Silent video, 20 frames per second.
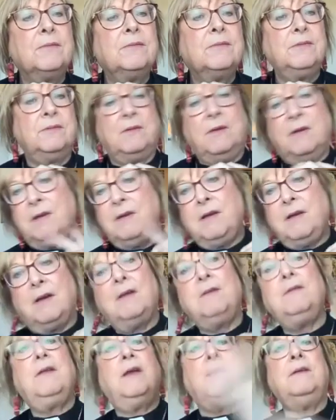So I,
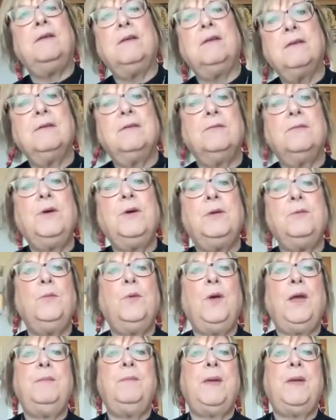I like went
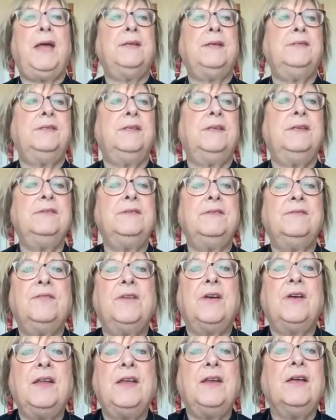way past the
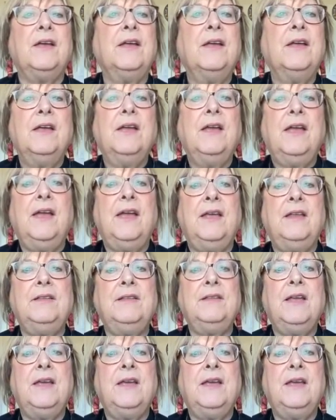Intifada and